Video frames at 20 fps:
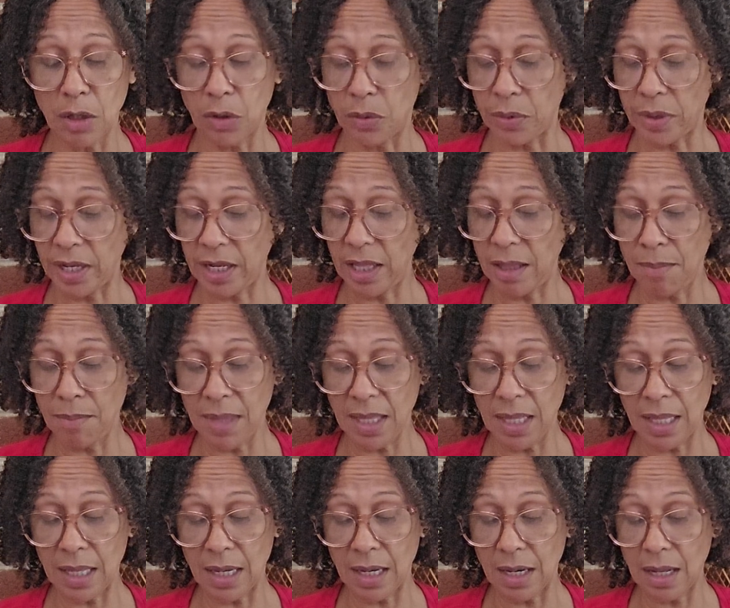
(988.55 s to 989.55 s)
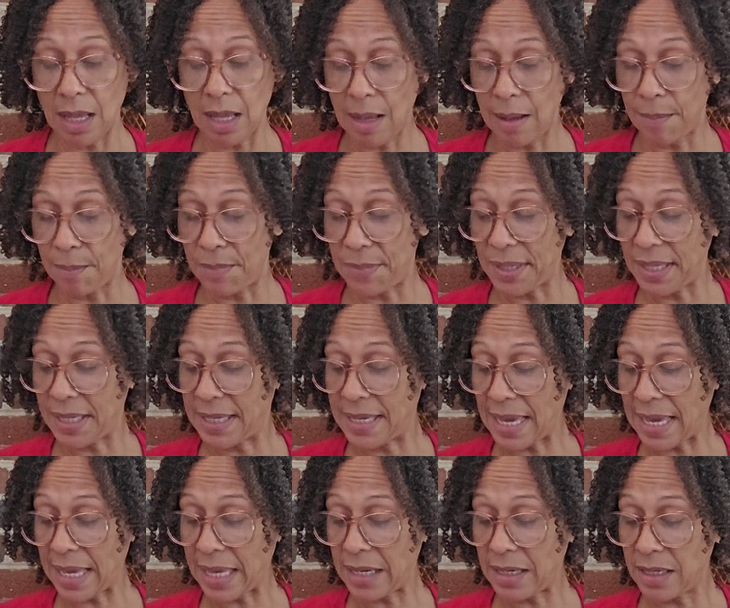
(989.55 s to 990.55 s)
greedy men
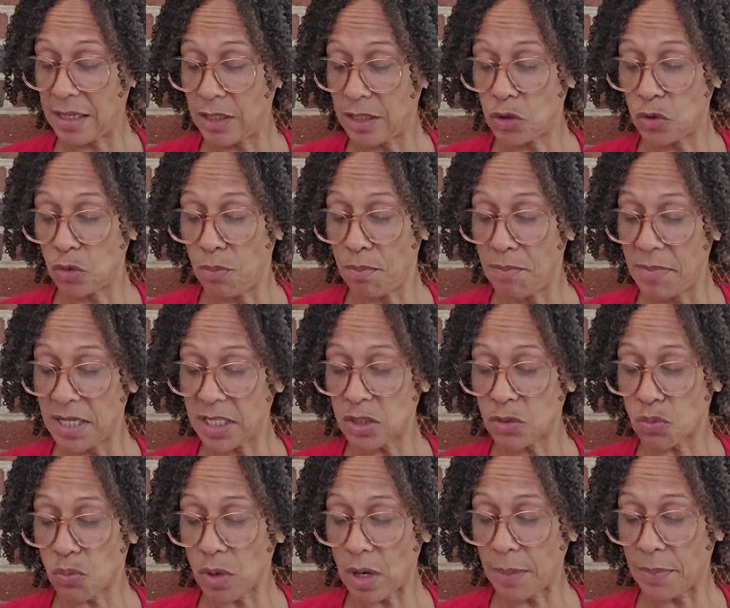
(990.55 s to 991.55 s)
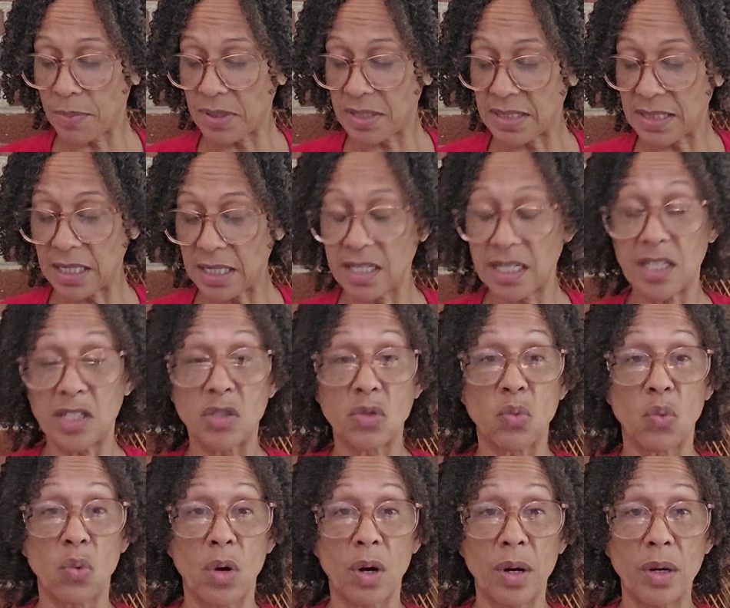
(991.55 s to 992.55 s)
began to misrepresent his
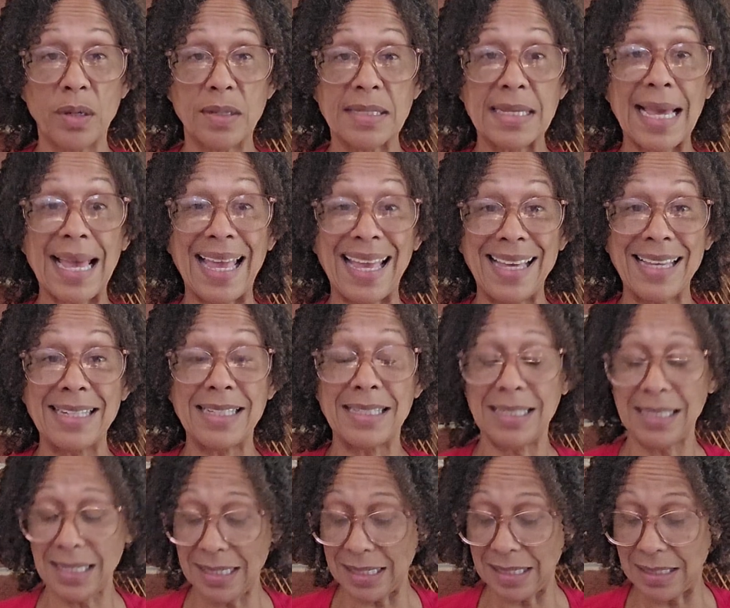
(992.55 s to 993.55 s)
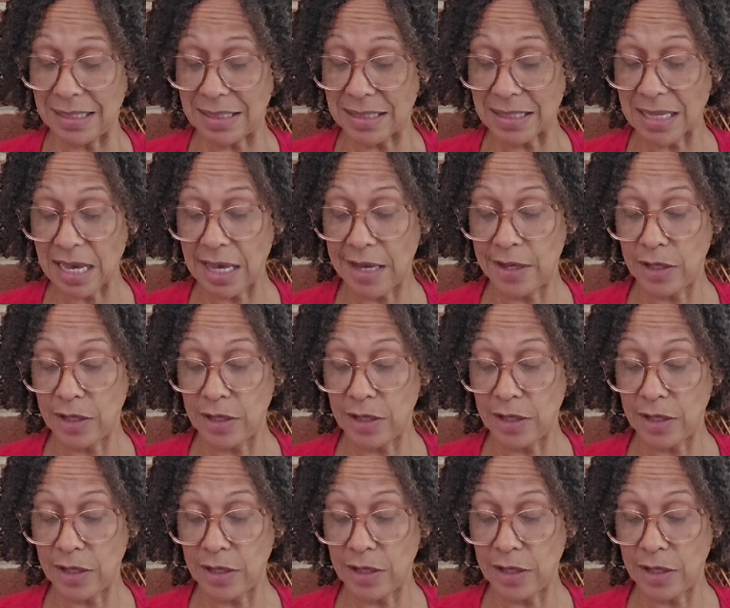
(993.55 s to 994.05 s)
words and deeds,